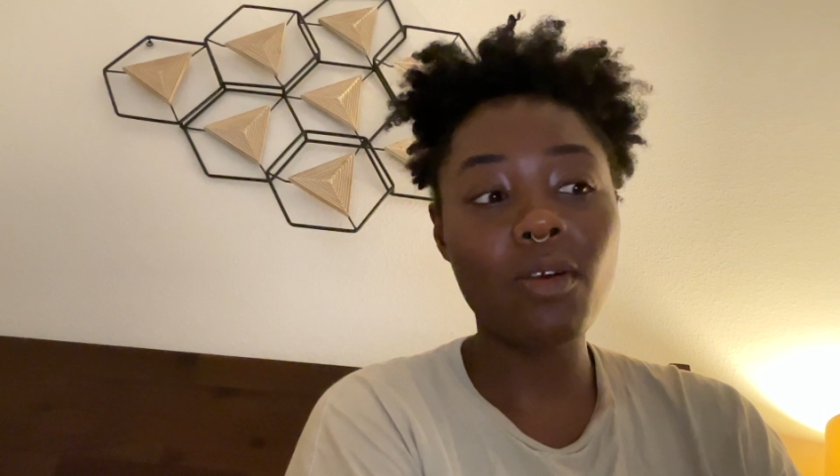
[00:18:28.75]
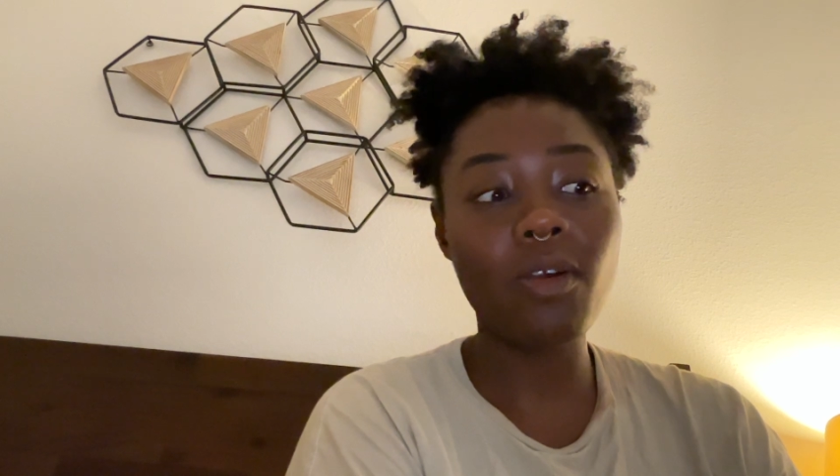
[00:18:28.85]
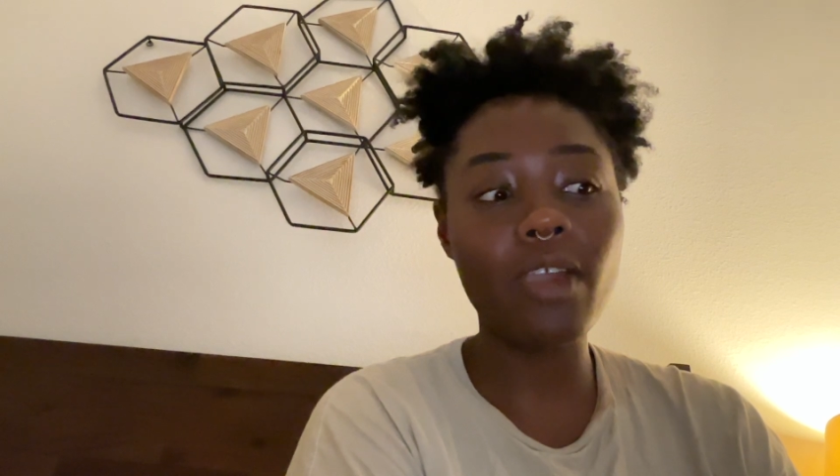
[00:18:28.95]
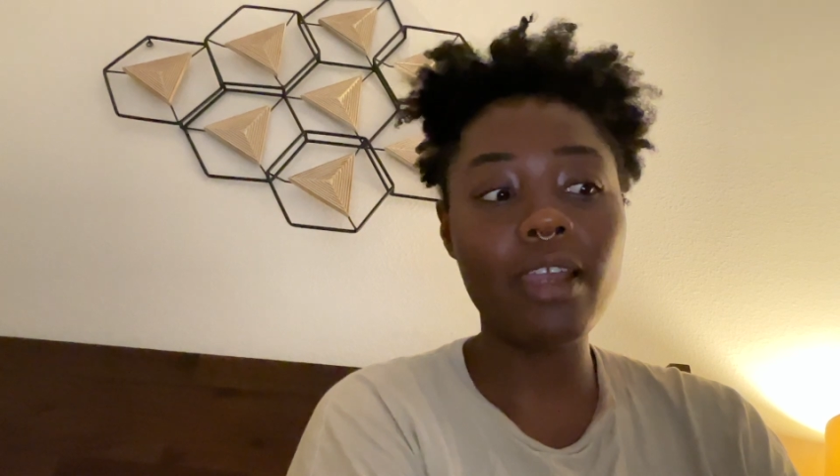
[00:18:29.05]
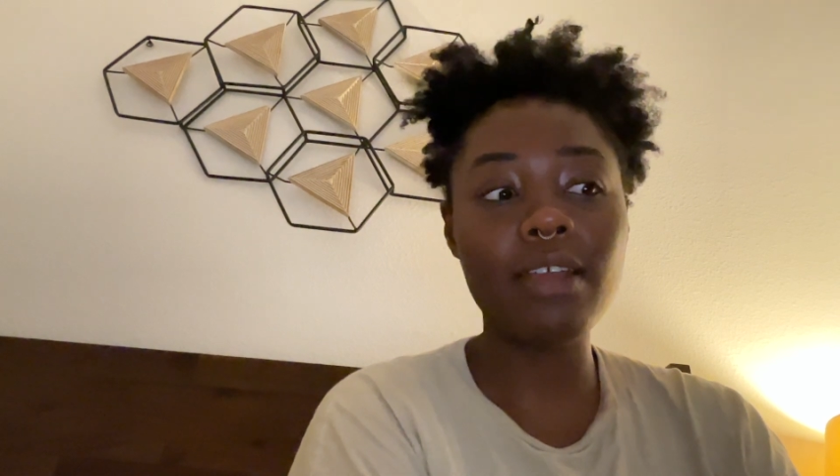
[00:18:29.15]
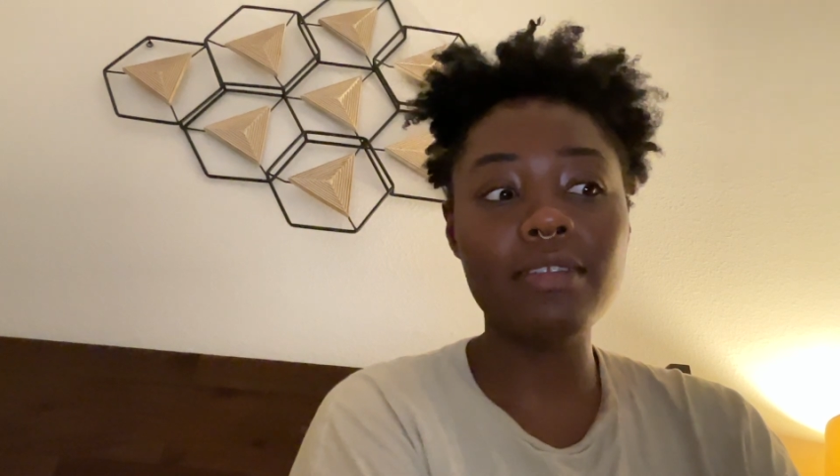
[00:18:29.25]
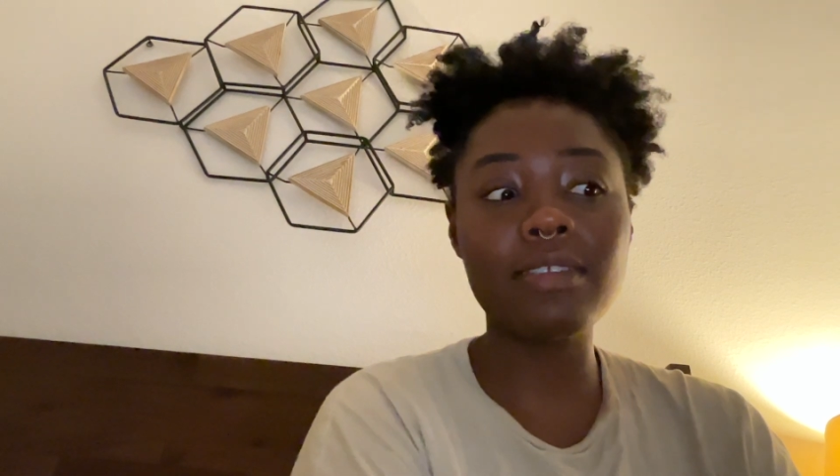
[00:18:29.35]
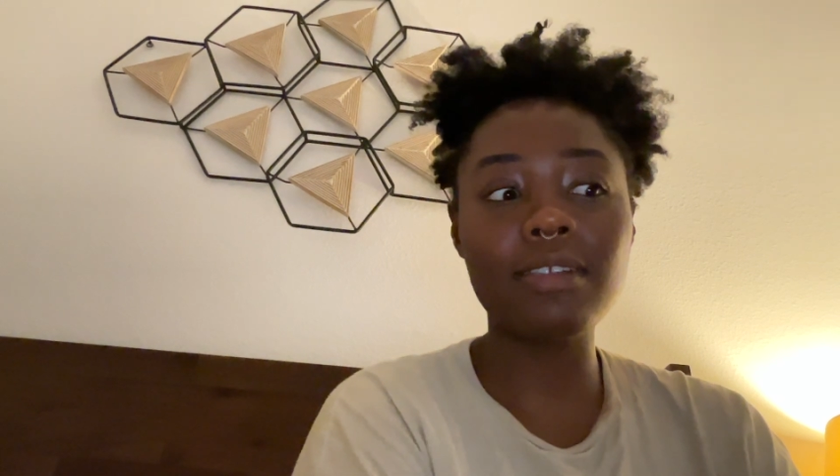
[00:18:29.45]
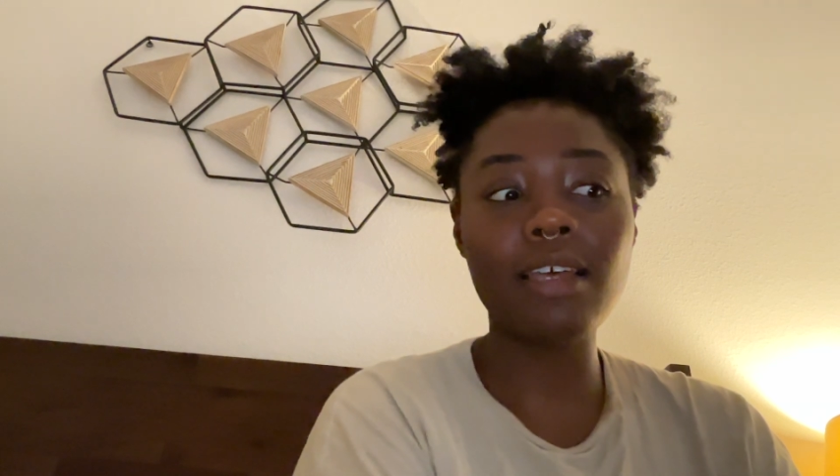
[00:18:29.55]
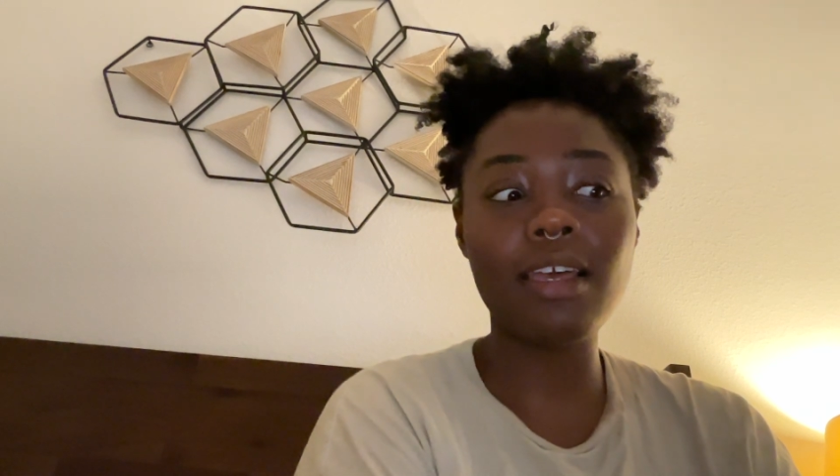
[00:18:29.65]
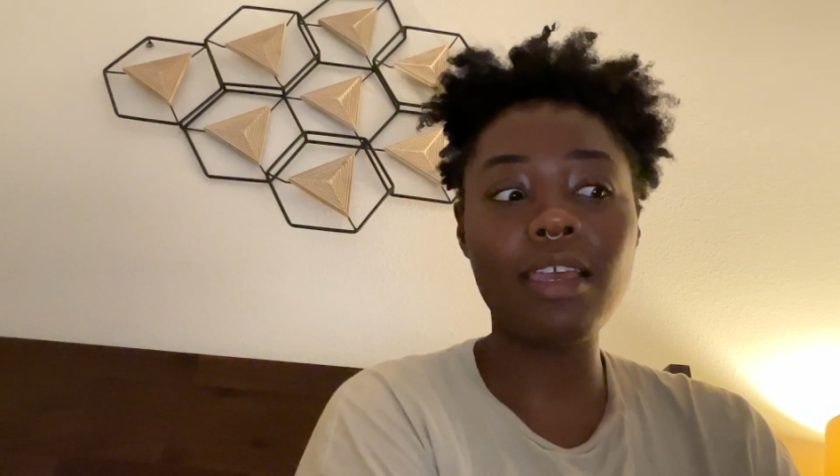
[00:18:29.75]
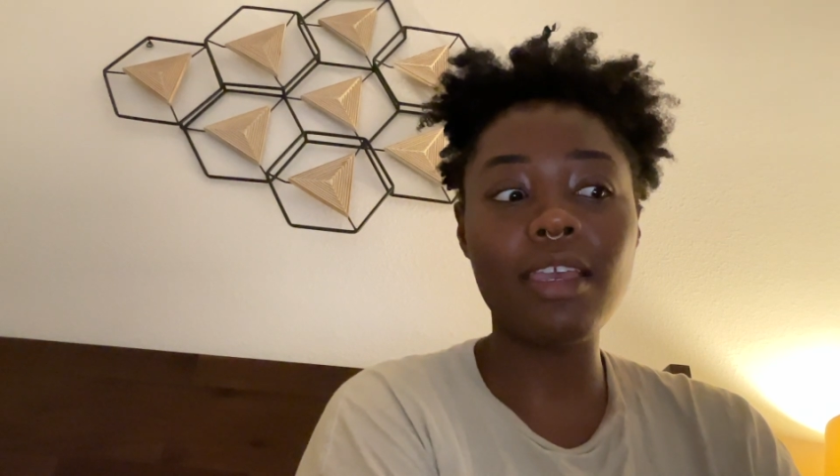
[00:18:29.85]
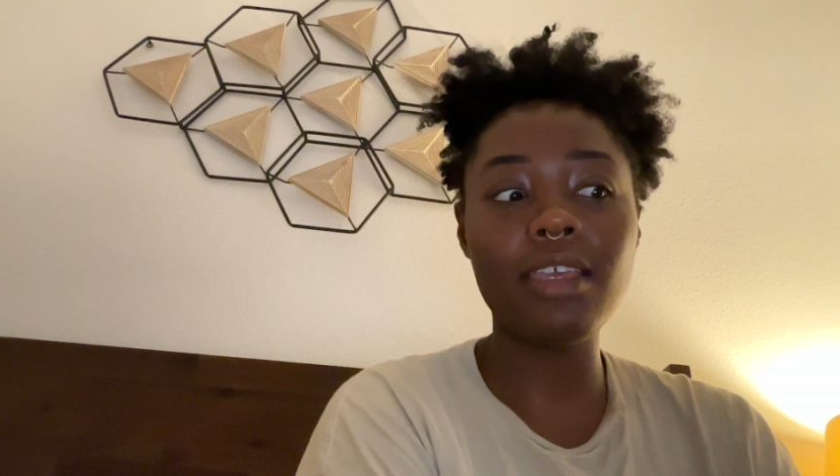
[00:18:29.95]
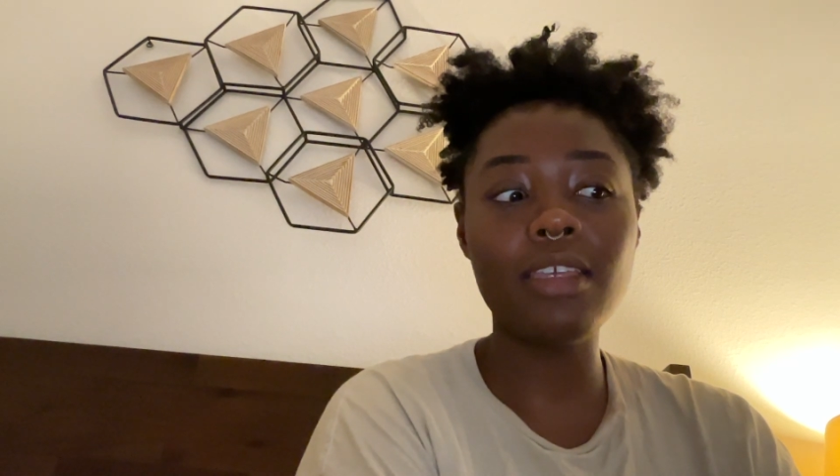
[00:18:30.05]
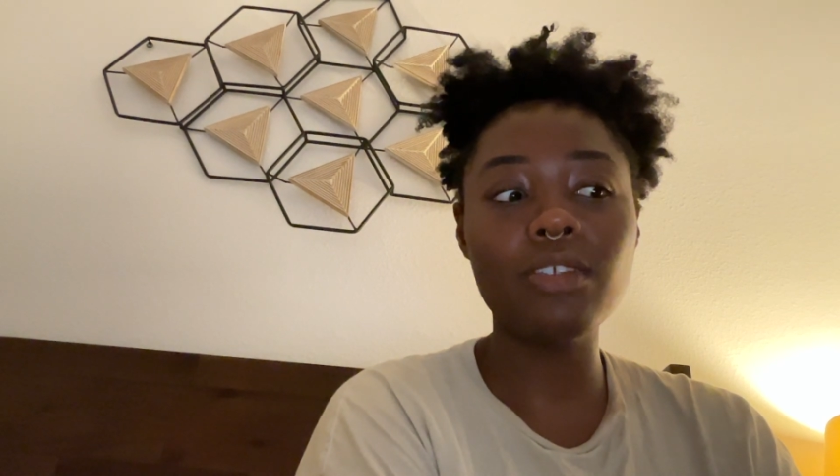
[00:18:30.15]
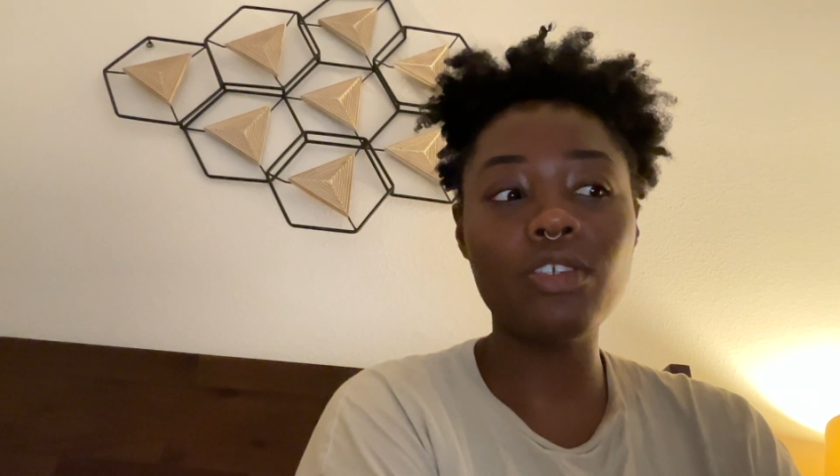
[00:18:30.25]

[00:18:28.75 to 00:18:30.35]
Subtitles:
or it's like